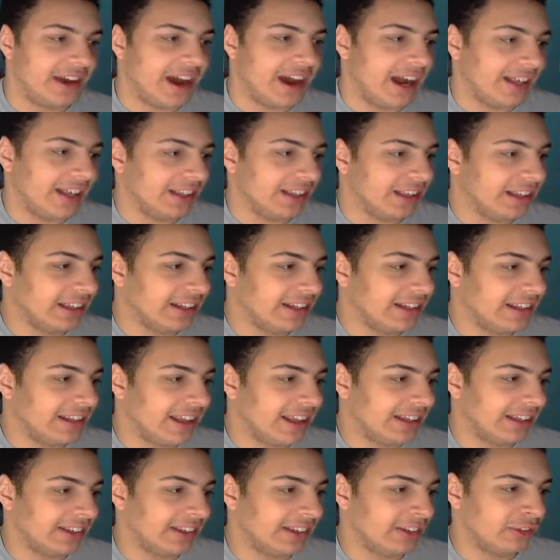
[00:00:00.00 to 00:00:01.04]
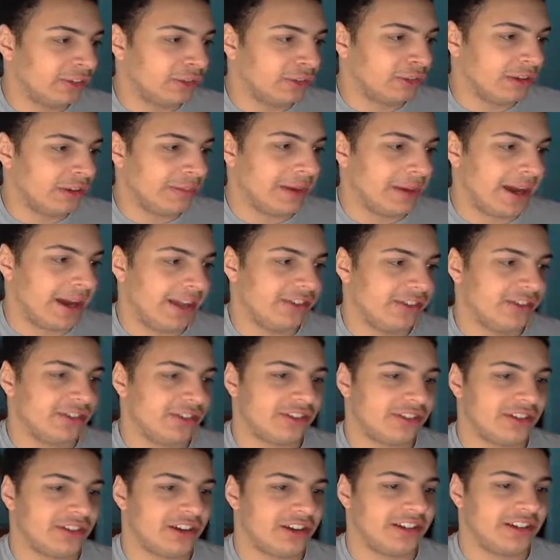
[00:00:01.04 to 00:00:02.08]
I deleted that other stream I had just
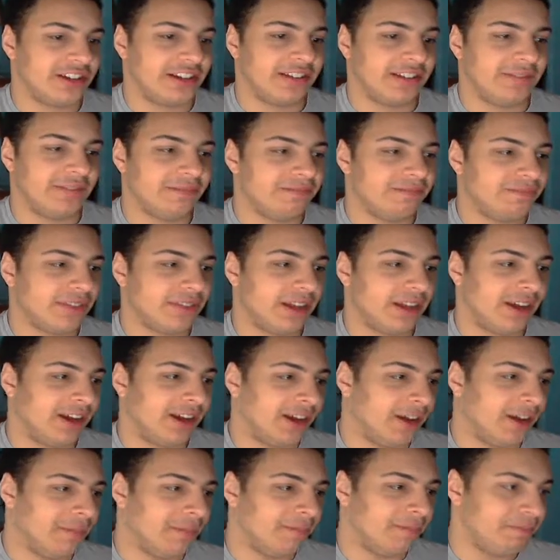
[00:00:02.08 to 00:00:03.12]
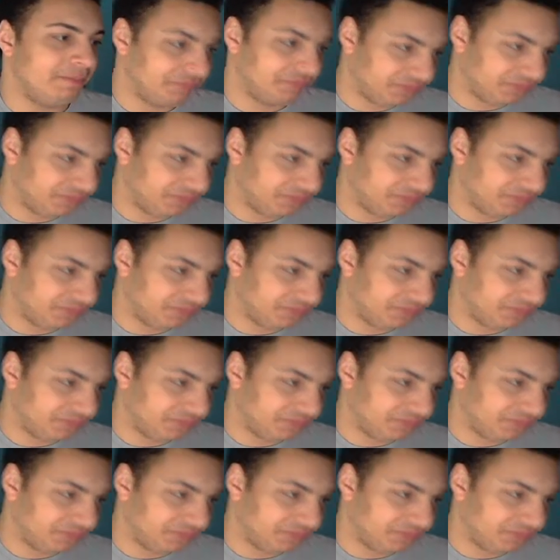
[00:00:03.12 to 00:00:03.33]
started. Um,